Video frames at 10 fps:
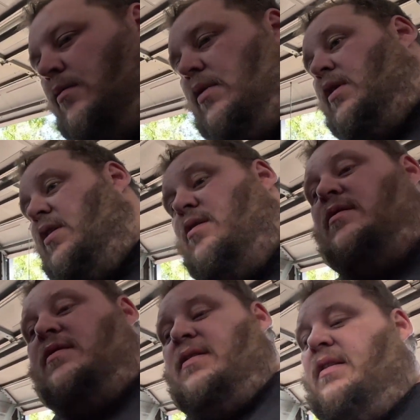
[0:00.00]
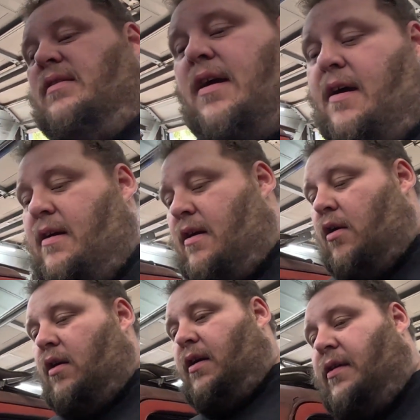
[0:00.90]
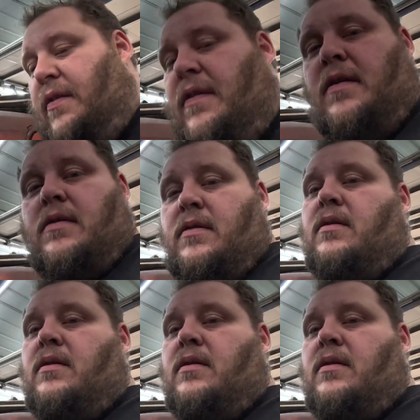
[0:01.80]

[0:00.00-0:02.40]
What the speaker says: We're going to use the entire harness